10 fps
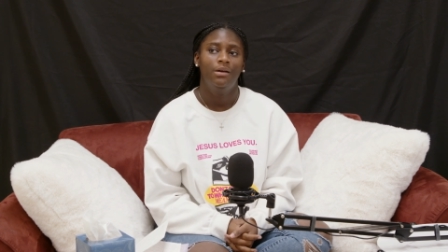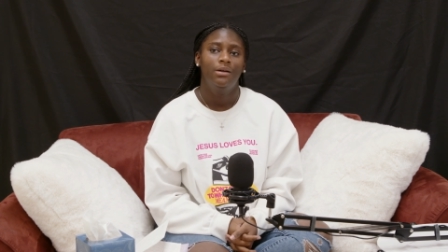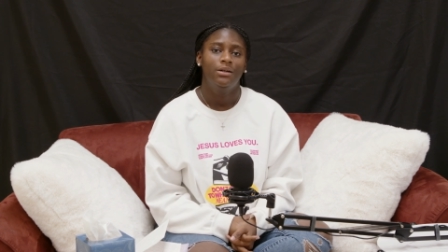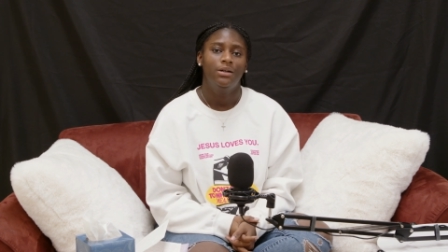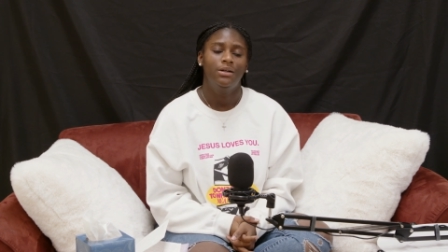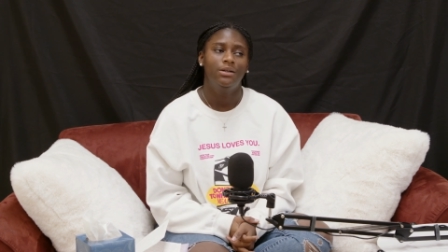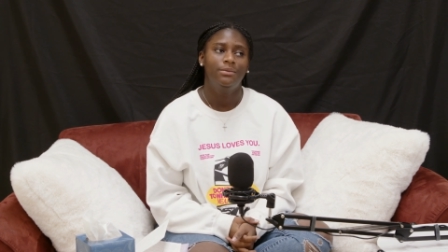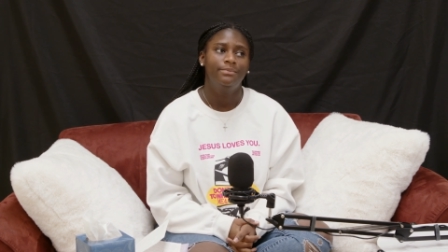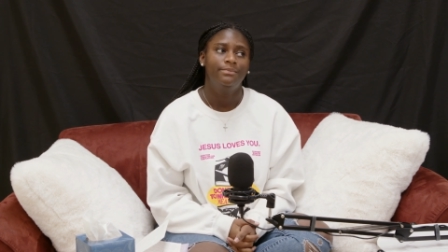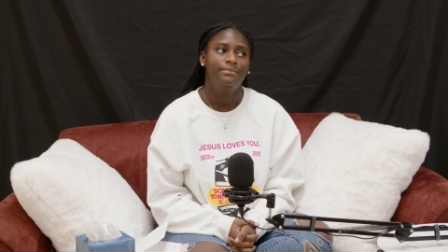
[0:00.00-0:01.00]

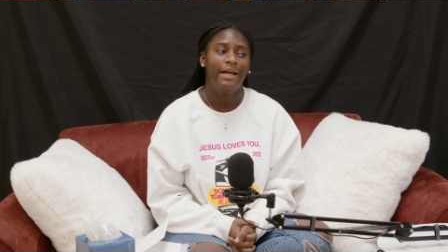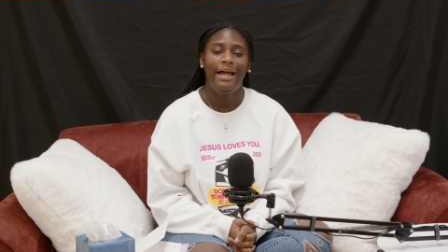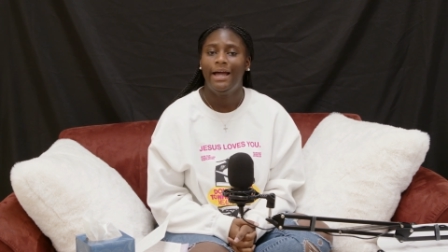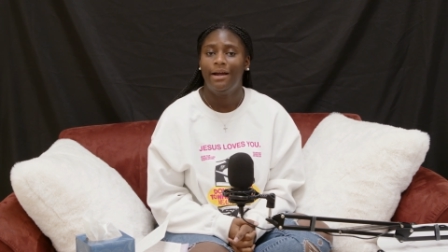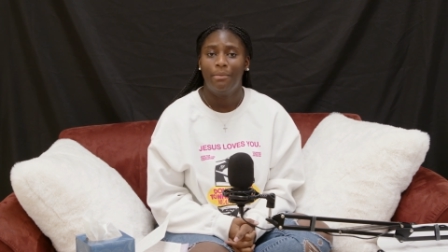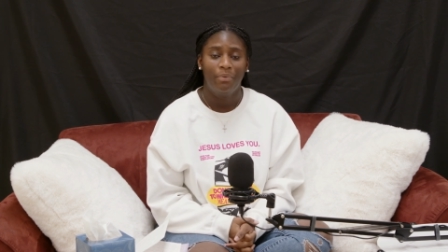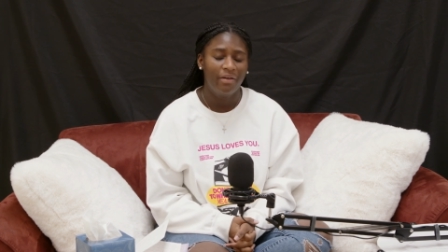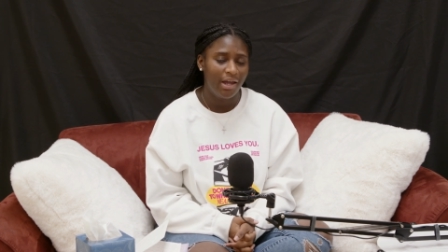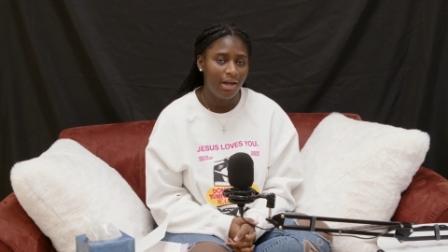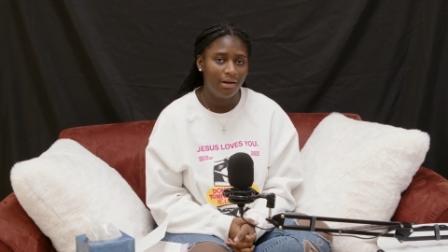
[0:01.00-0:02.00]
I had a
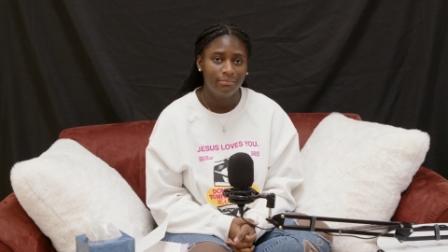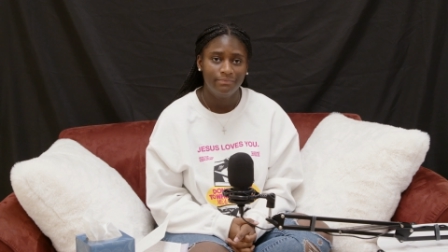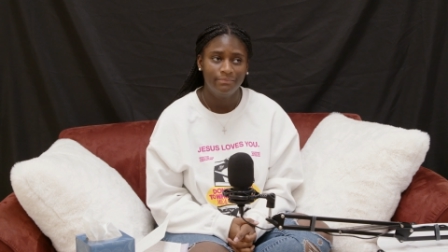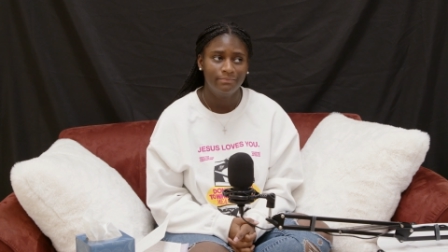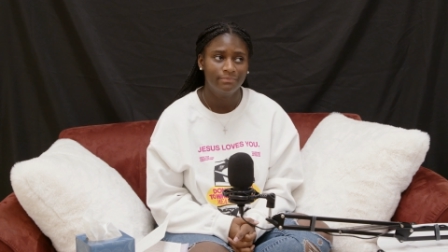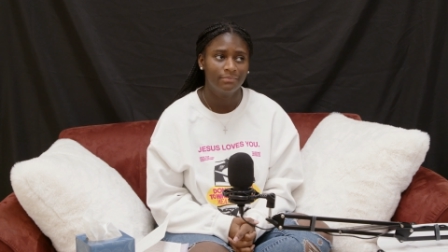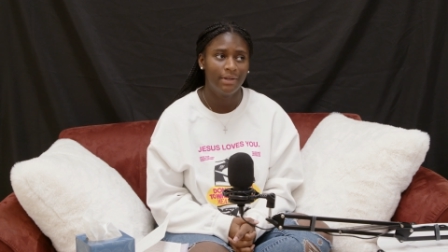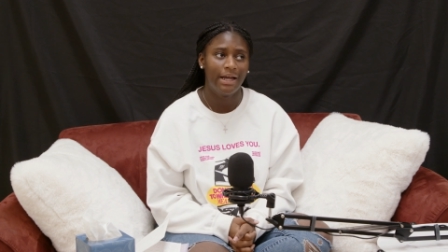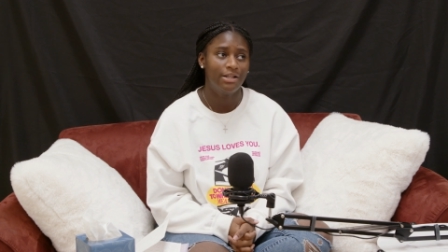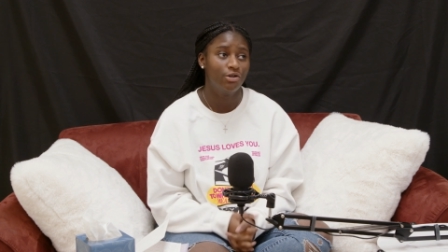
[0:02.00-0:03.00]
plan.
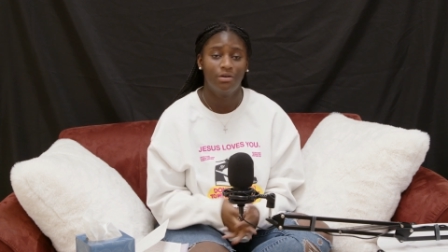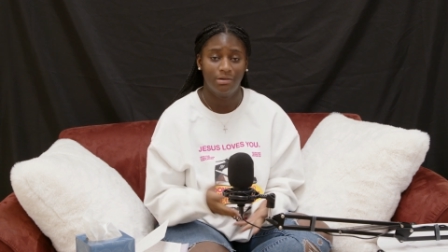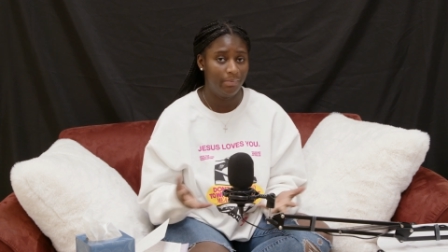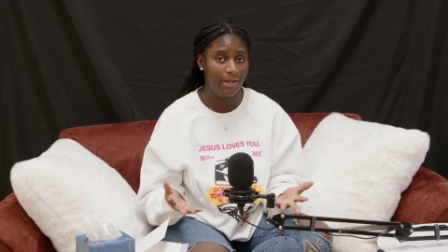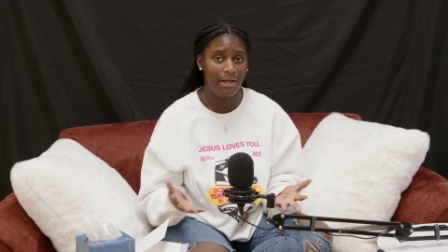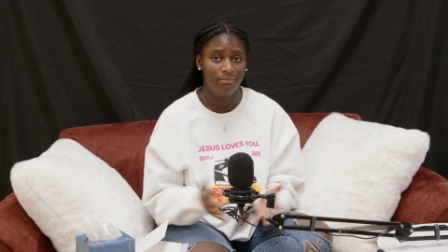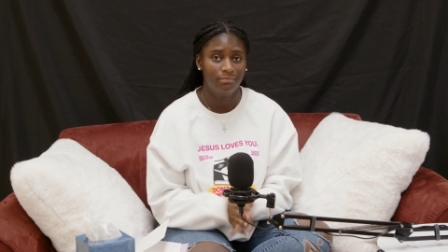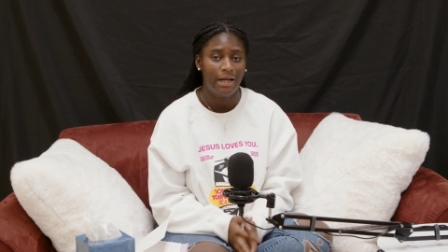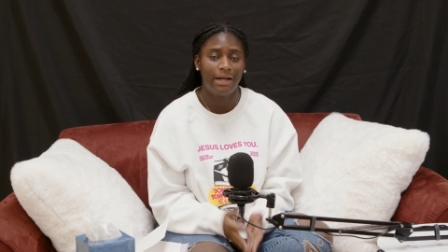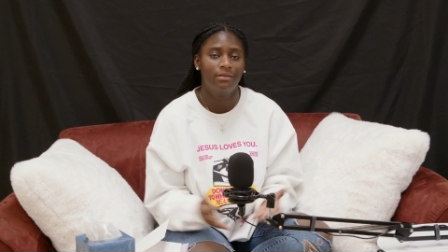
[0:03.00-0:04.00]
Like, I told her the plan.
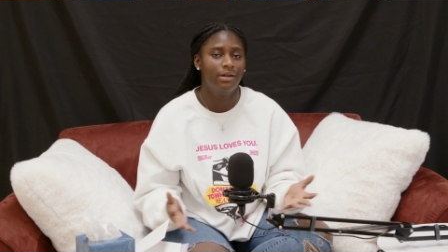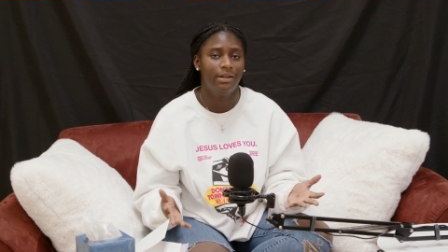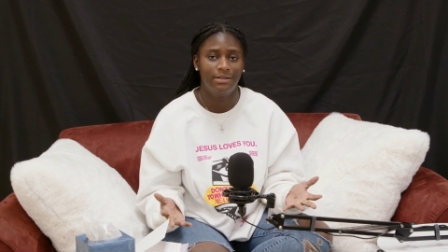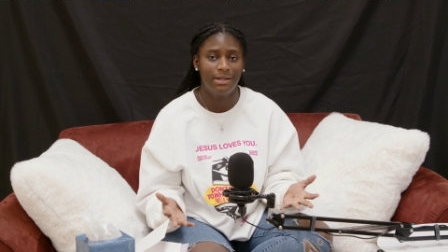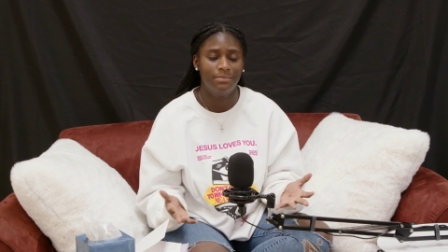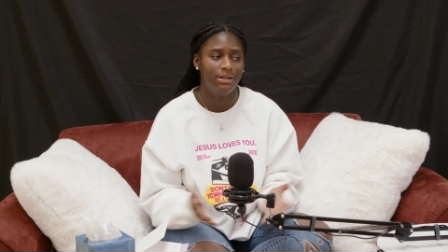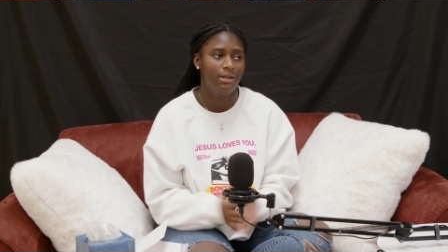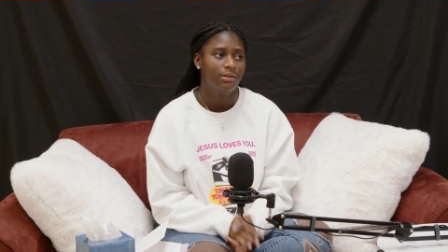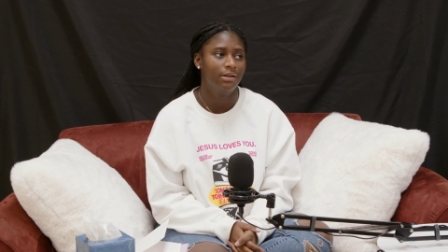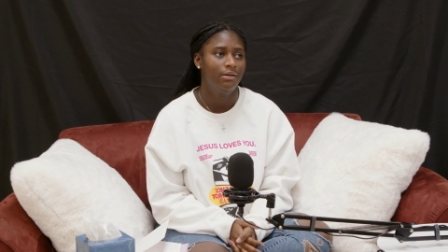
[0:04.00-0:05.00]
I clearly attempted it.
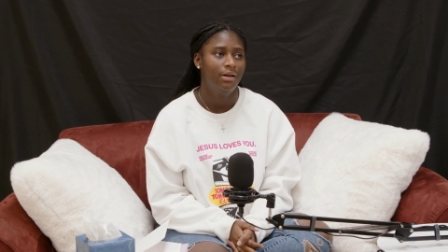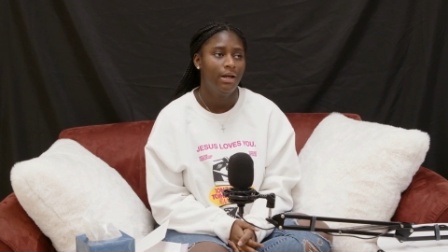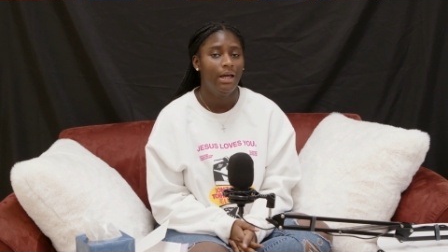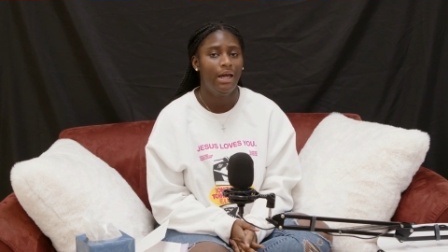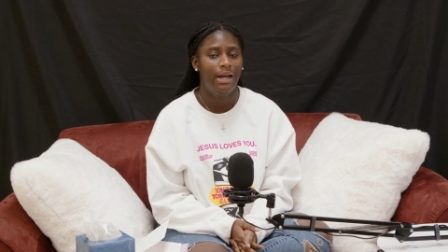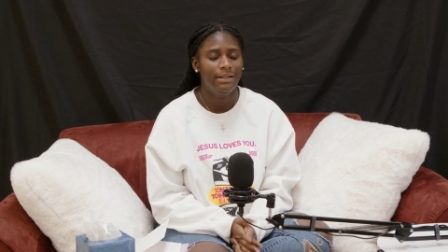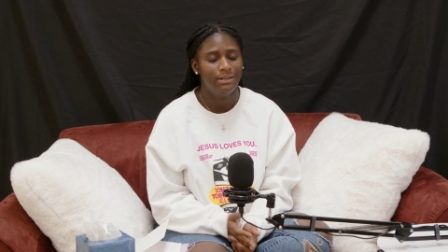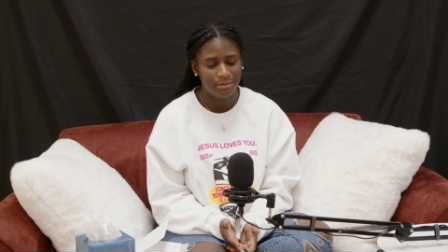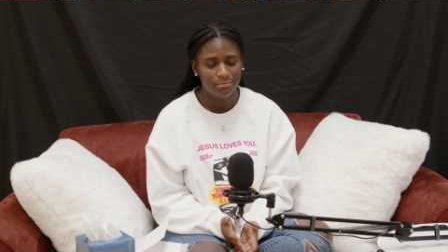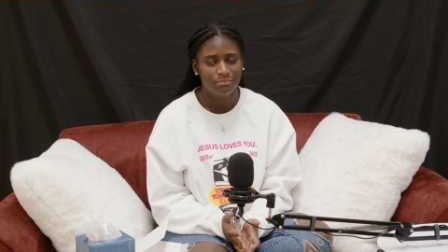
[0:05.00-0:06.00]
And I
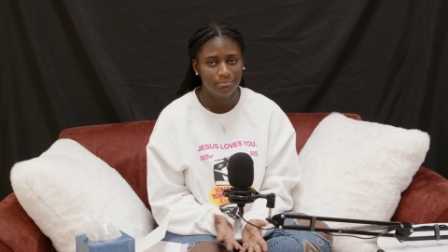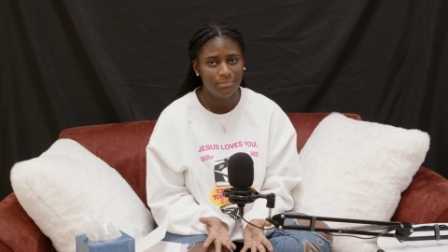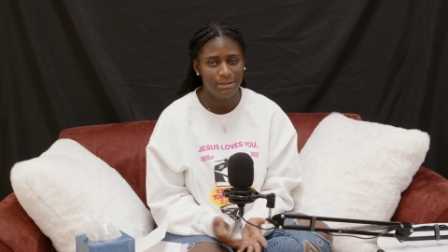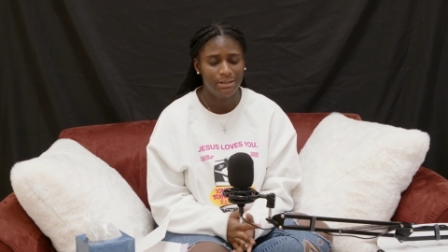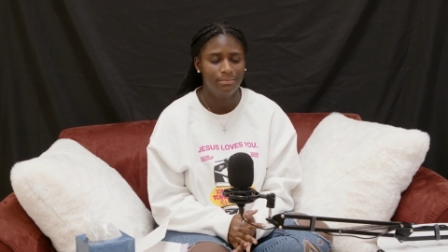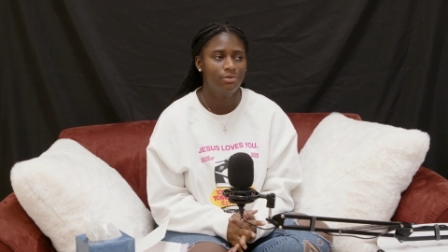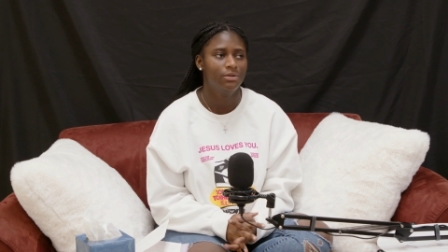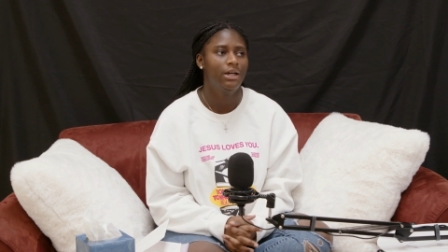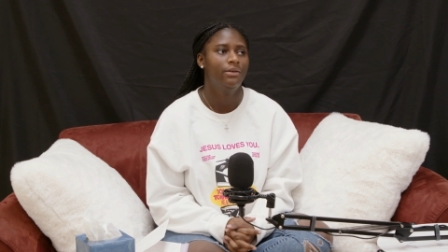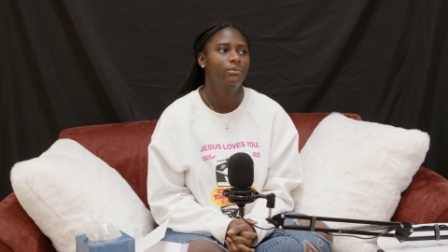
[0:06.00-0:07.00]
did attempt
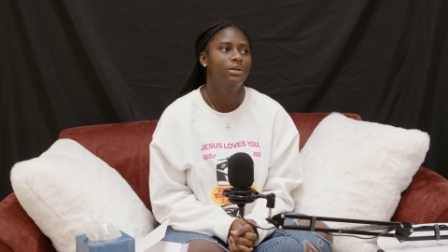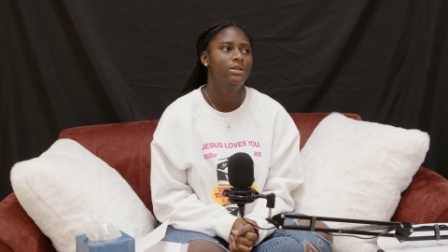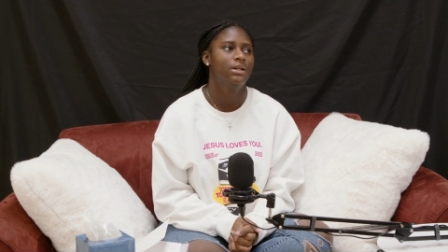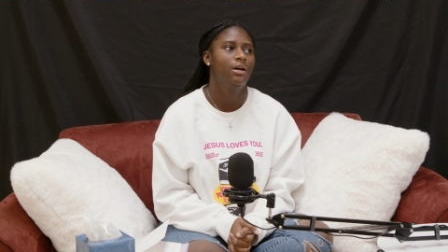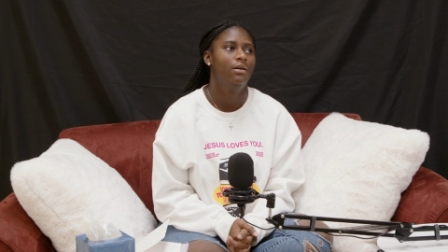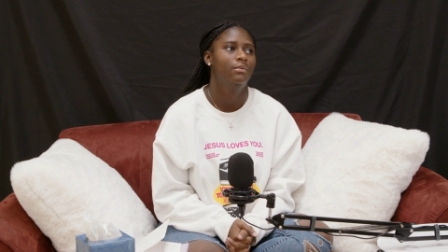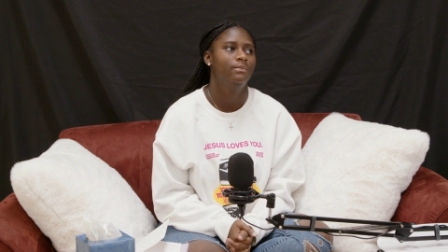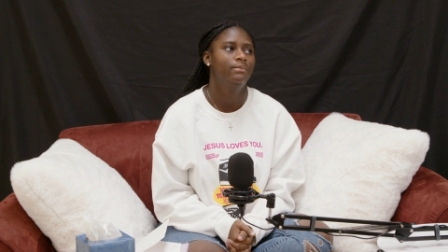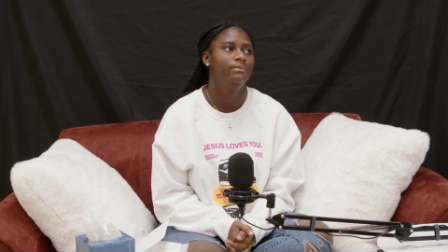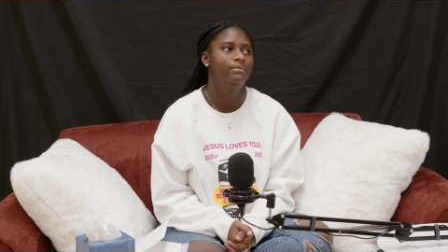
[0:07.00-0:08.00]
suicide once,
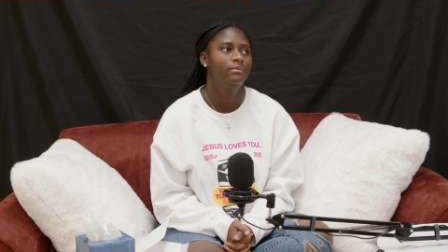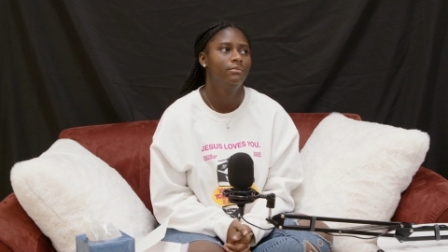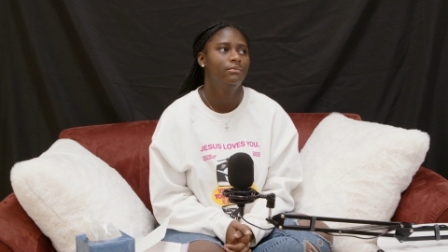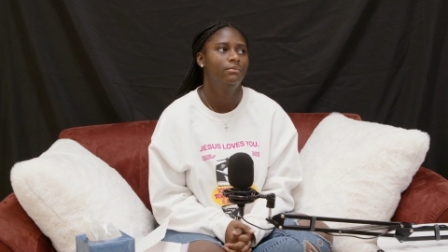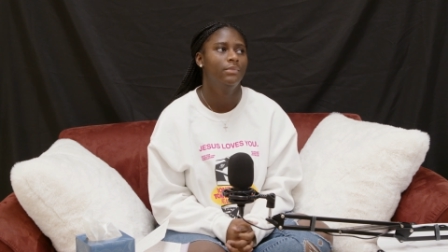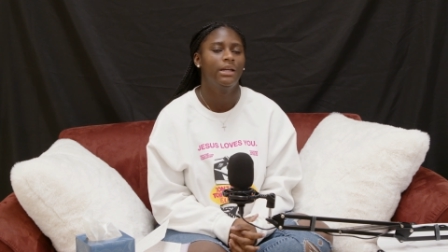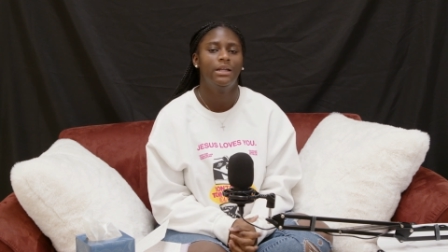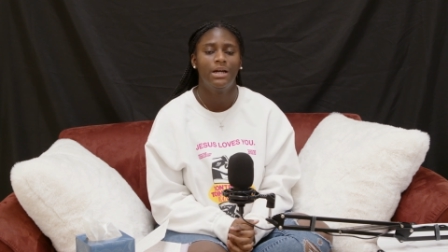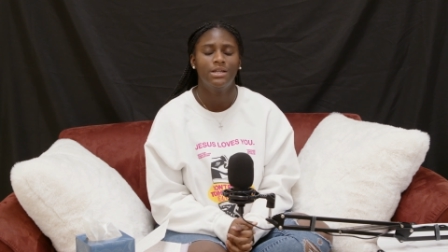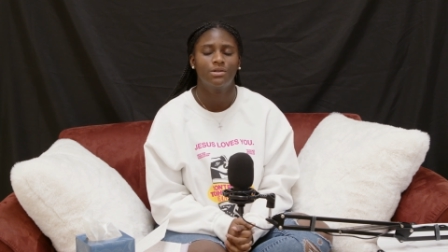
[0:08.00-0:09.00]
like, in
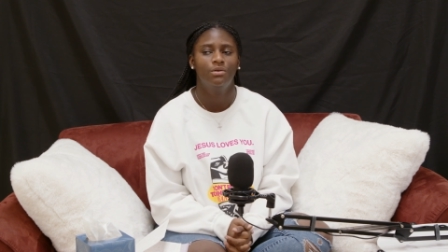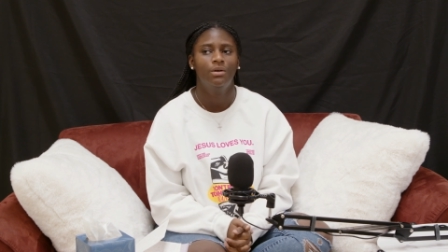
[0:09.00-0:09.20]
high school.